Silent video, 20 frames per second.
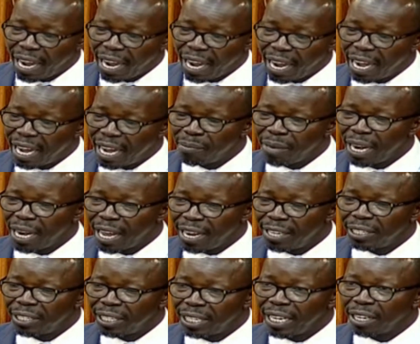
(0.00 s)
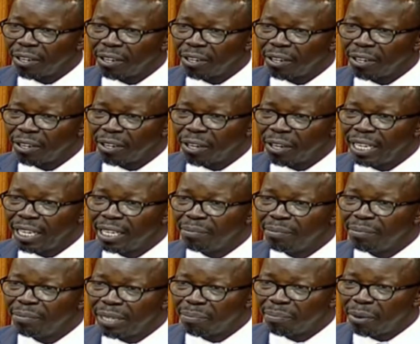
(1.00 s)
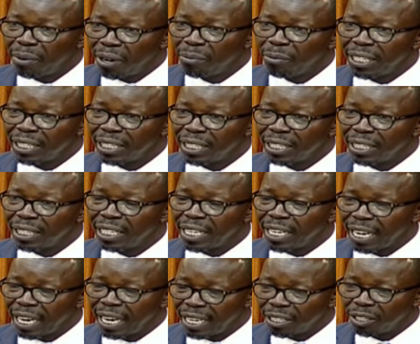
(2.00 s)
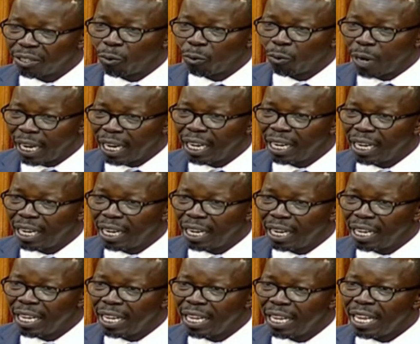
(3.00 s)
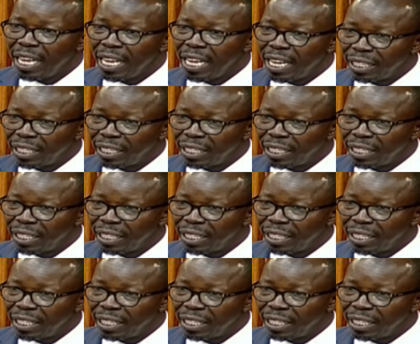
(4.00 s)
if I had my learned senior colleague, Mr. Paul Mwite, senior counsel, well,